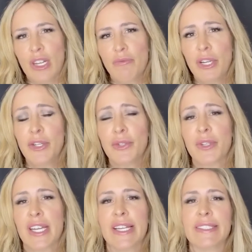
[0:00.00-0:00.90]
where you
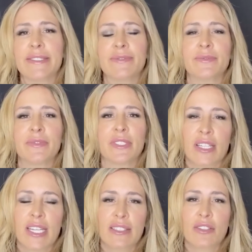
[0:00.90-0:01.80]
can
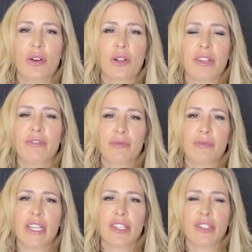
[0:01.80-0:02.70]
get all
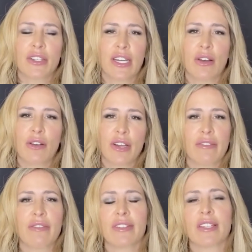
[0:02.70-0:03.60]
information and learn
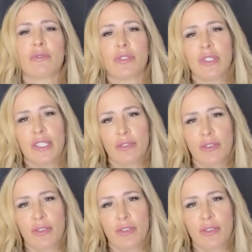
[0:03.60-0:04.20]
everything what you need to